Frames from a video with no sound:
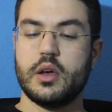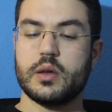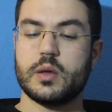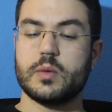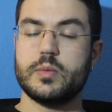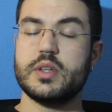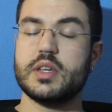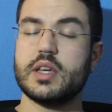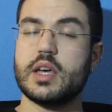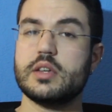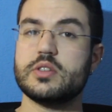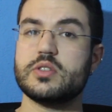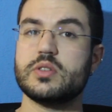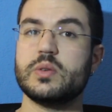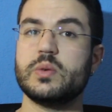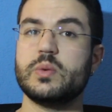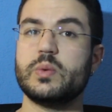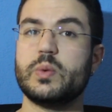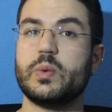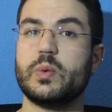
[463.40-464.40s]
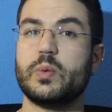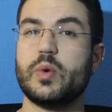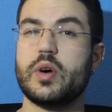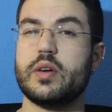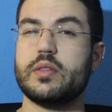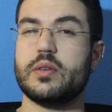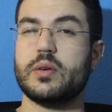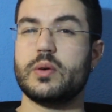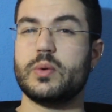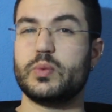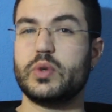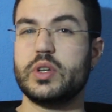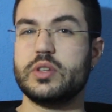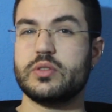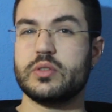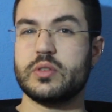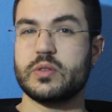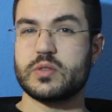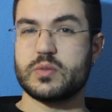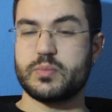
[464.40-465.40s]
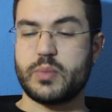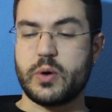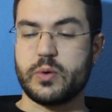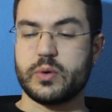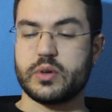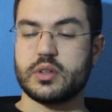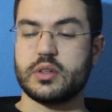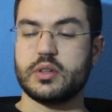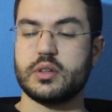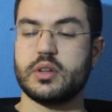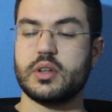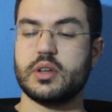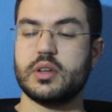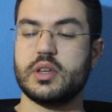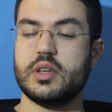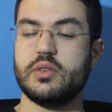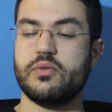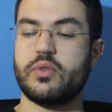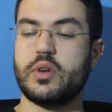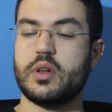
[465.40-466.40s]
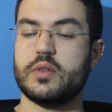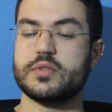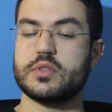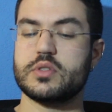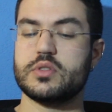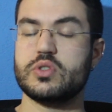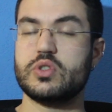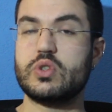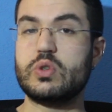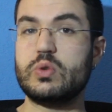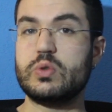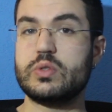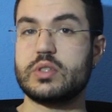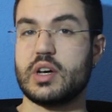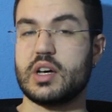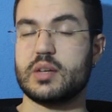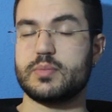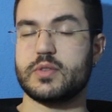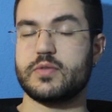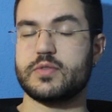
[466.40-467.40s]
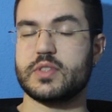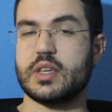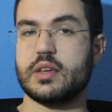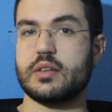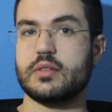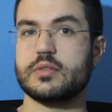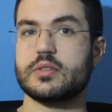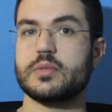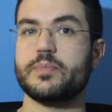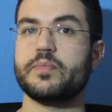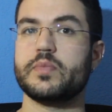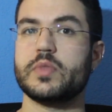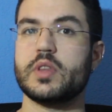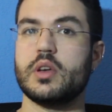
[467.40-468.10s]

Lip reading: Communication, whether written or spoken, involves two types of skills: